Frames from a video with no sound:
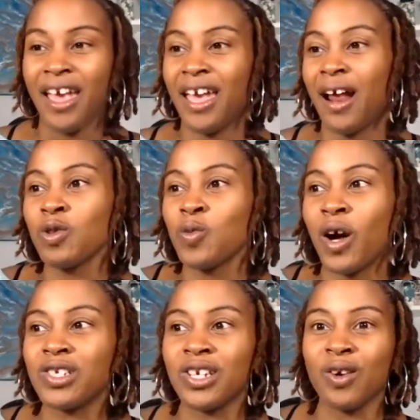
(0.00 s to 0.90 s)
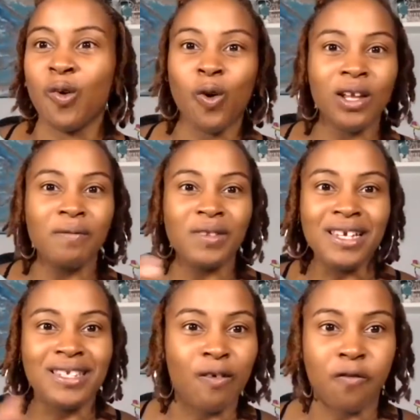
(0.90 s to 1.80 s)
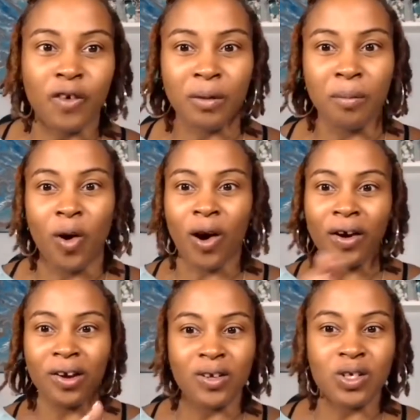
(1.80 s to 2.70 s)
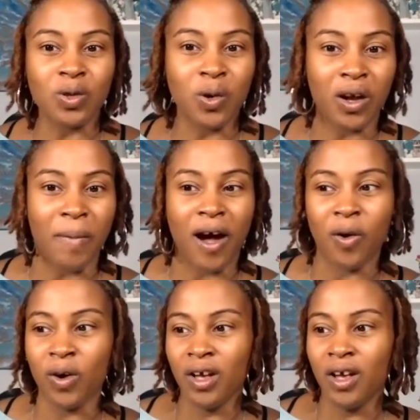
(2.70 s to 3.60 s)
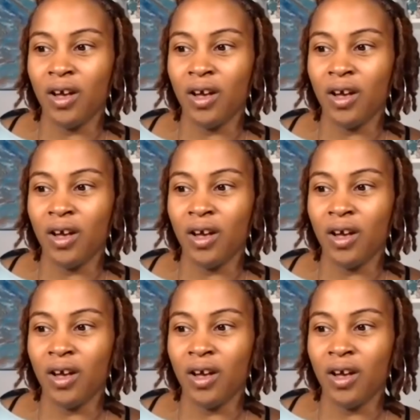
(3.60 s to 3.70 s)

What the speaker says: and I was watching all of these different marketers talk about